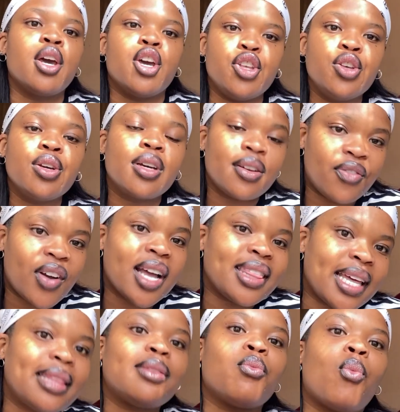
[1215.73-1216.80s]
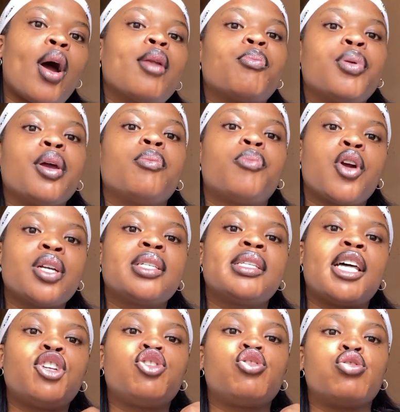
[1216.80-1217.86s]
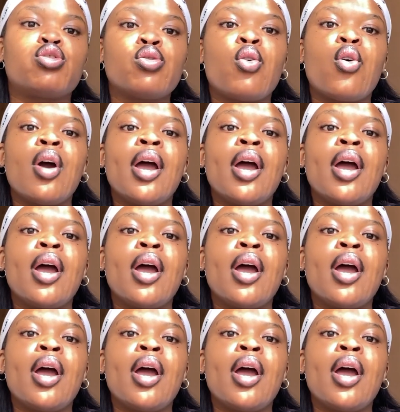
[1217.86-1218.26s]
You could find that one person that you saw